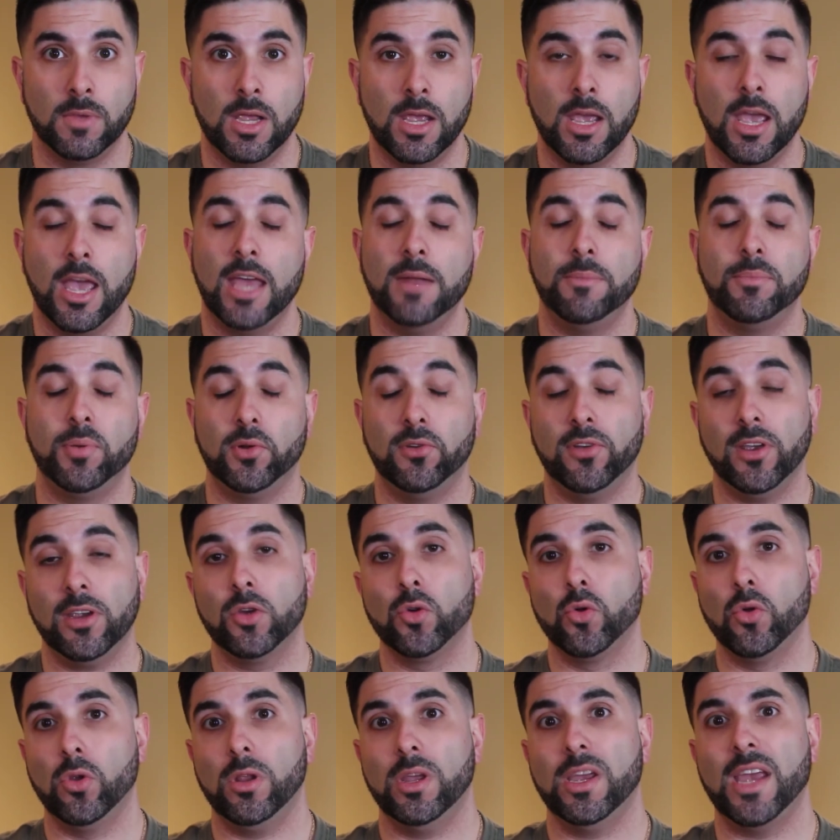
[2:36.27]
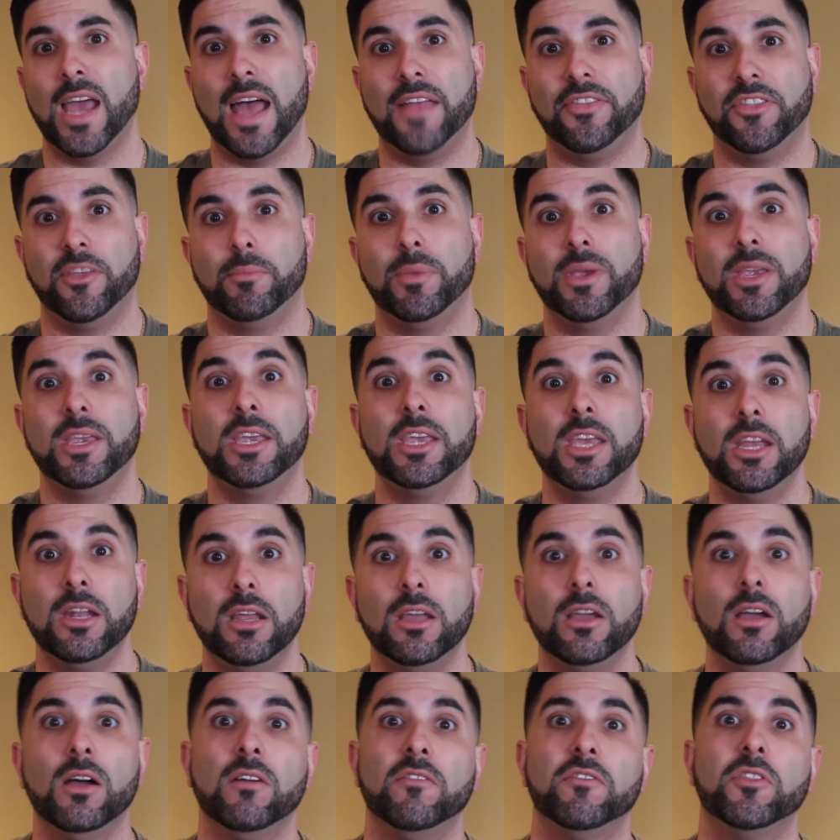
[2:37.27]
and particularly at the
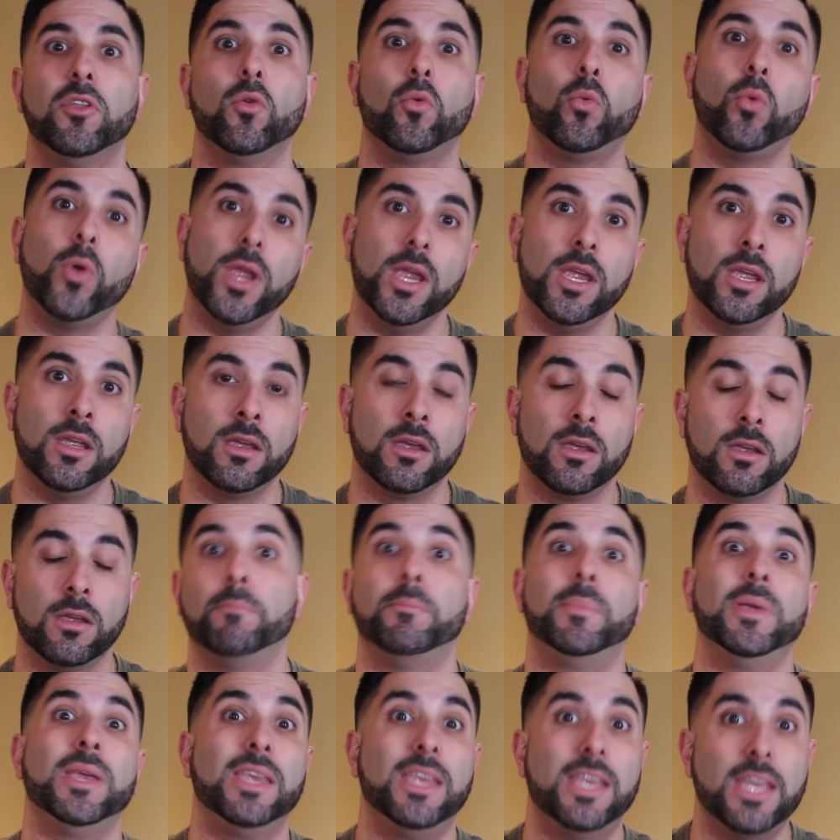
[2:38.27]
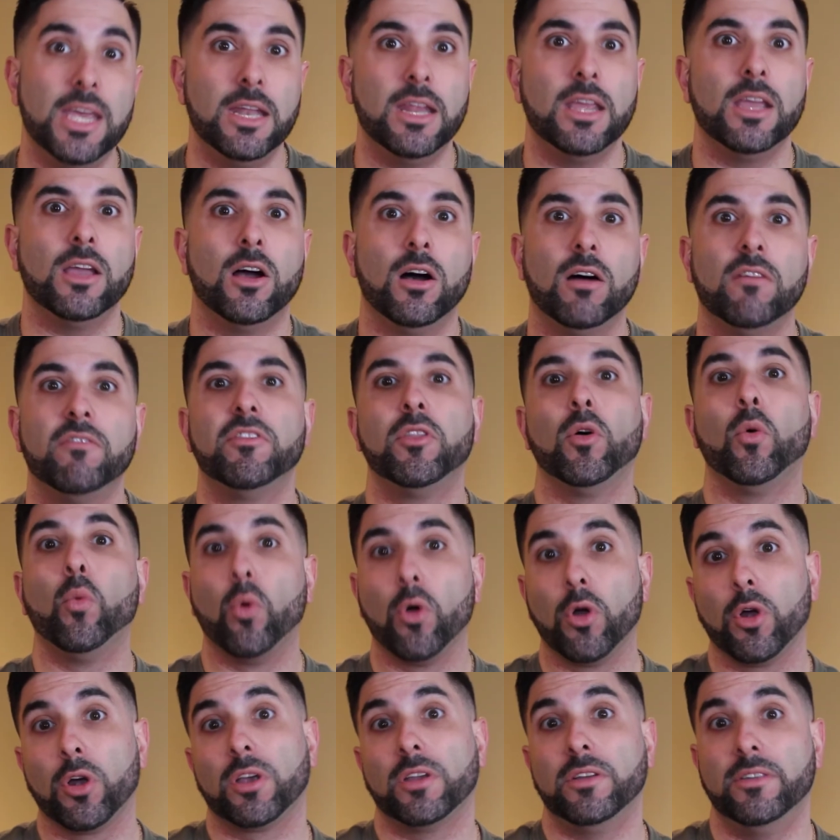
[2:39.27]
beginning of the week, beginning of the
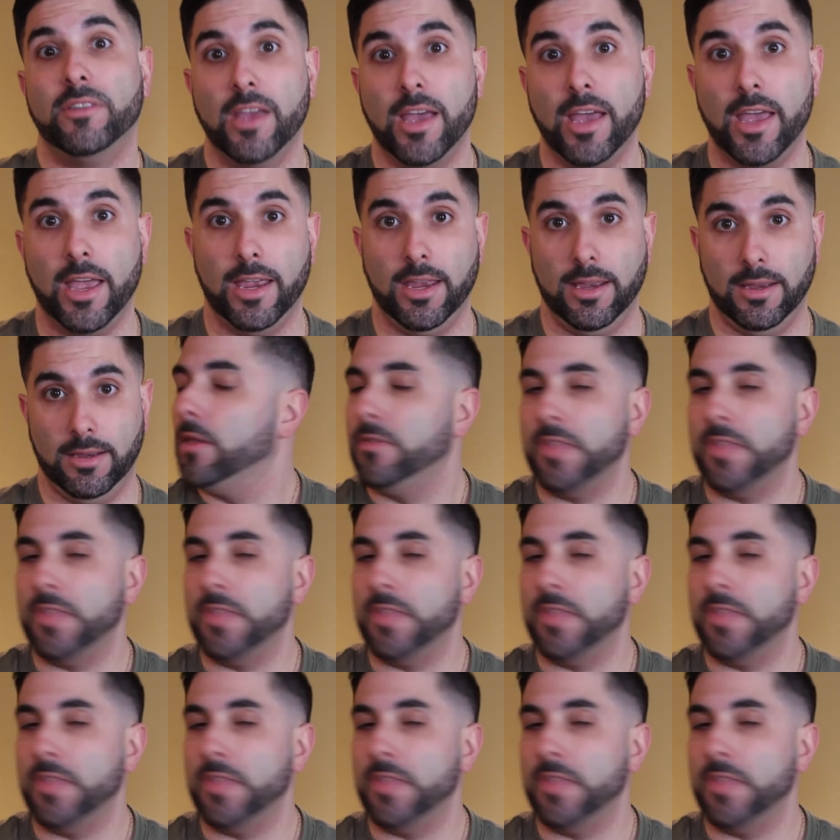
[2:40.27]
work day.